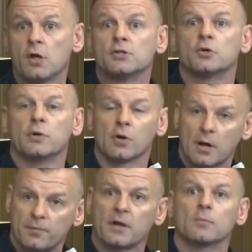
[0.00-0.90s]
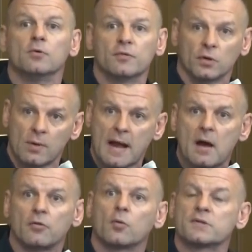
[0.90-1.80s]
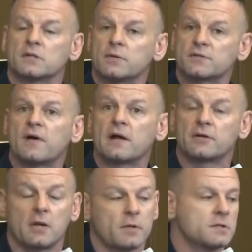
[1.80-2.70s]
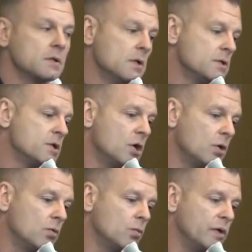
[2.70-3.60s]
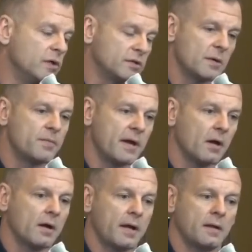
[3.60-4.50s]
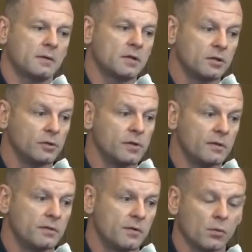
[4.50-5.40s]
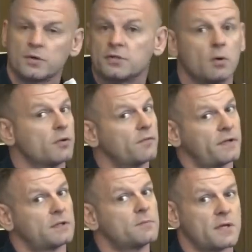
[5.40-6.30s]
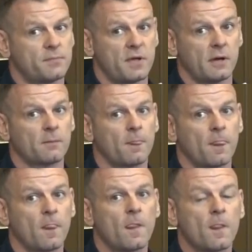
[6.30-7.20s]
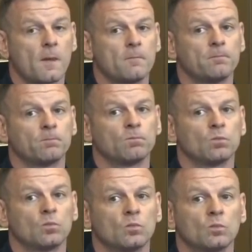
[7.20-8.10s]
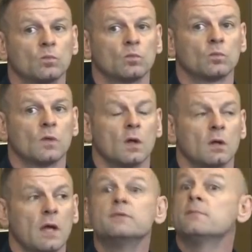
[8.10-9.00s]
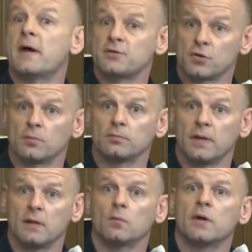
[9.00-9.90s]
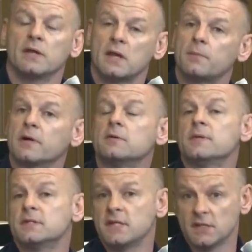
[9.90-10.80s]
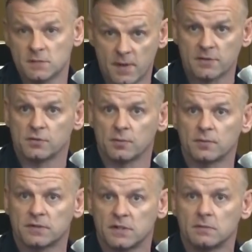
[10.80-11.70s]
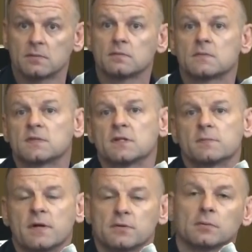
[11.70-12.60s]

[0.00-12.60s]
So we were up there moving around. There wasn't much fire damage. So we looked up there and concluded there was no other victims up there. And what was that third floor? Was it? It was attic? a bedroom. It, okay. it, it, appeared to be the teen's bedroom. The oh, bedroom.